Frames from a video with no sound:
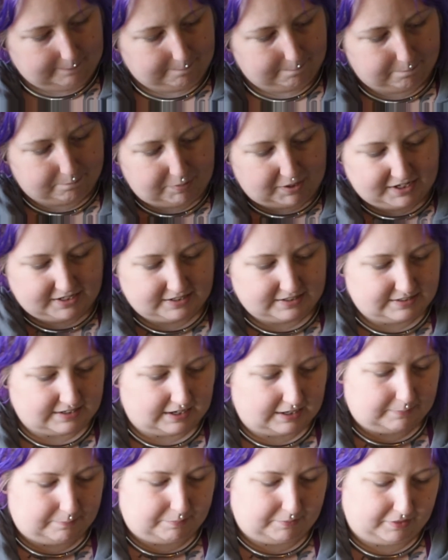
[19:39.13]
buttoned
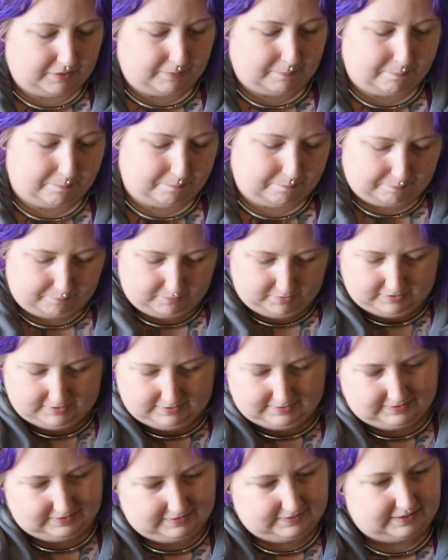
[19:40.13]
up this
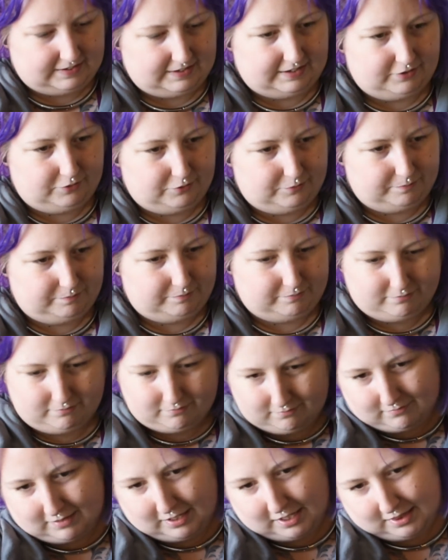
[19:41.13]
is inside out,
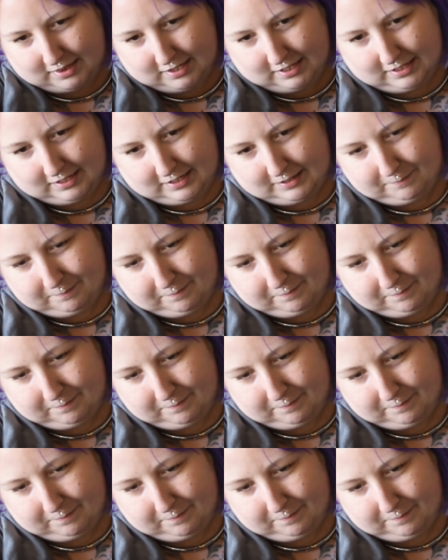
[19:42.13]
I think.